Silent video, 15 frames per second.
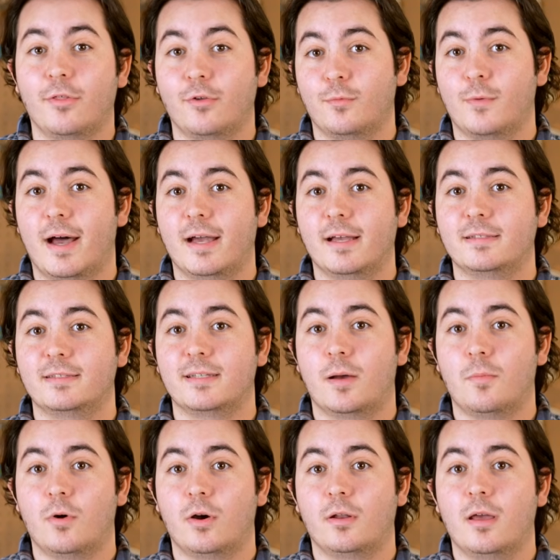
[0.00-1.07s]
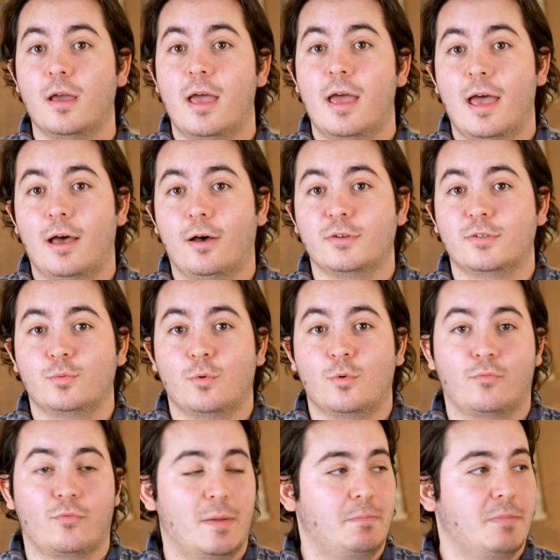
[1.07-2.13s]
Otherwise, someone else
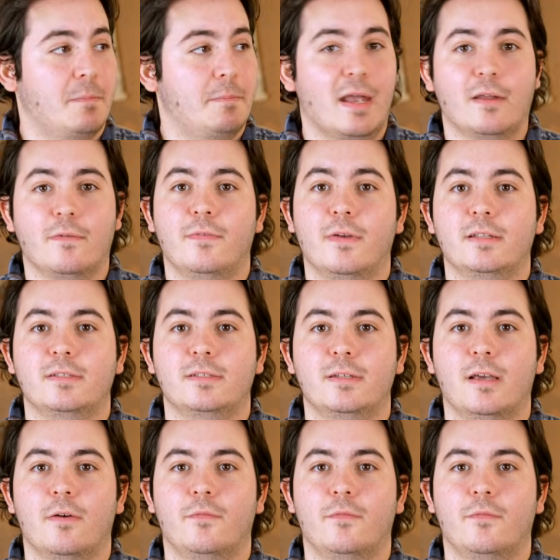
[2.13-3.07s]
will reap the benefits